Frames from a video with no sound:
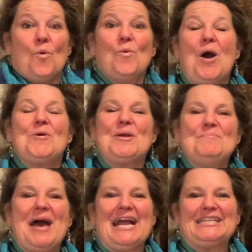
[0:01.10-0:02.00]

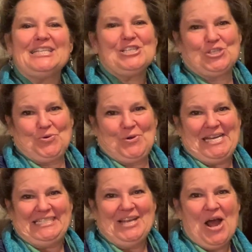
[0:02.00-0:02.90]
Welcome back to
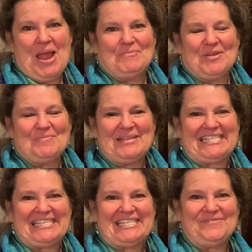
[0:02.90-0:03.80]
Story Time with
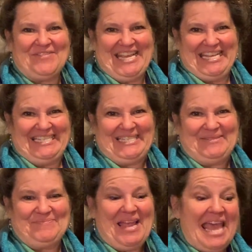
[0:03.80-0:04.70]
Mrs.
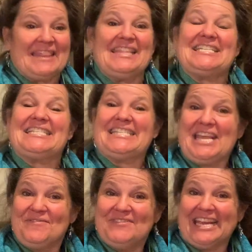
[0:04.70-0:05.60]
Figs. This
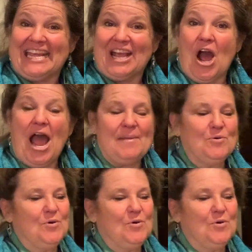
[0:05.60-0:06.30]
evening, I'm